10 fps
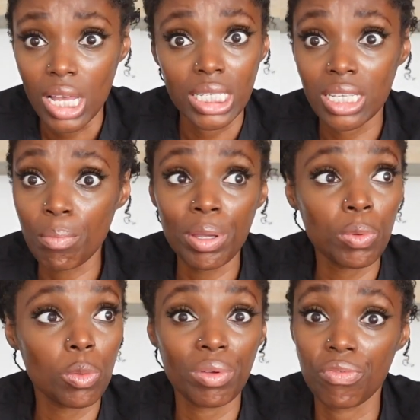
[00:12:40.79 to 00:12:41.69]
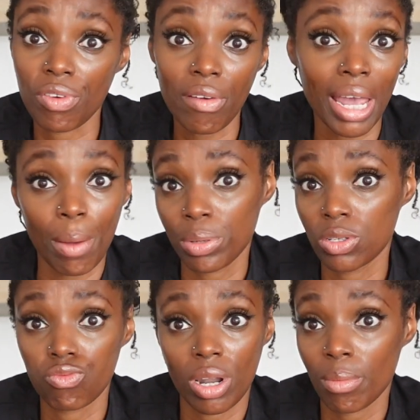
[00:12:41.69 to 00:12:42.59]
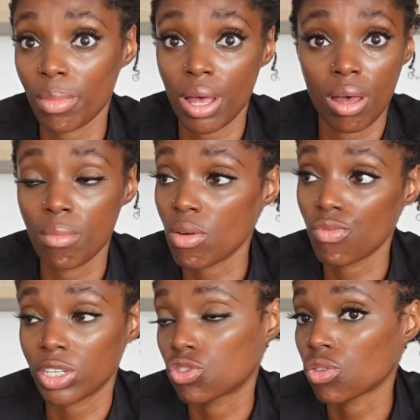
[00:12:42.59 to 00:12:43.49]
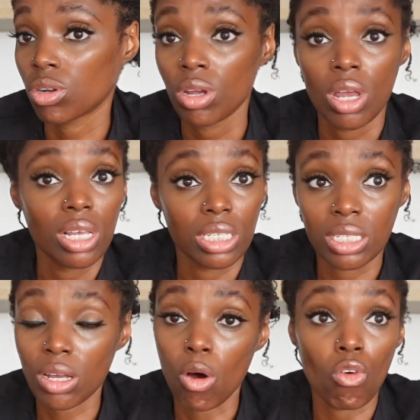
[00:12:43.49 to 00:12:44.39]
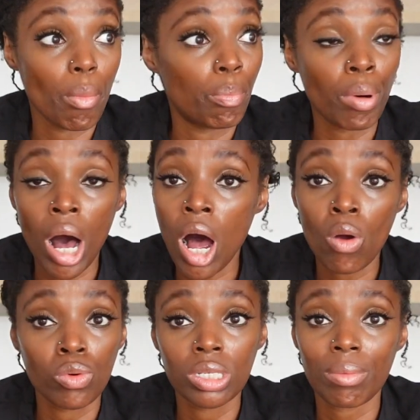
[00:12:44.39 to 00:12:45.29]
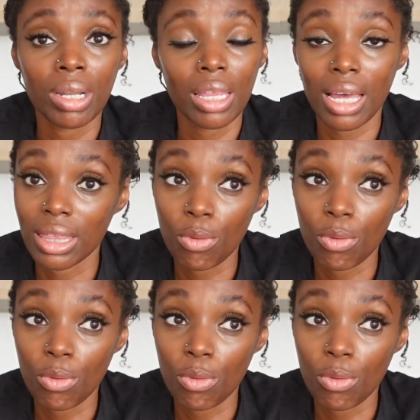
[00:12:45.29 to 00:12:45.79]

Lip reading: some people will be very happy to run a restaurant or a bar or something like that.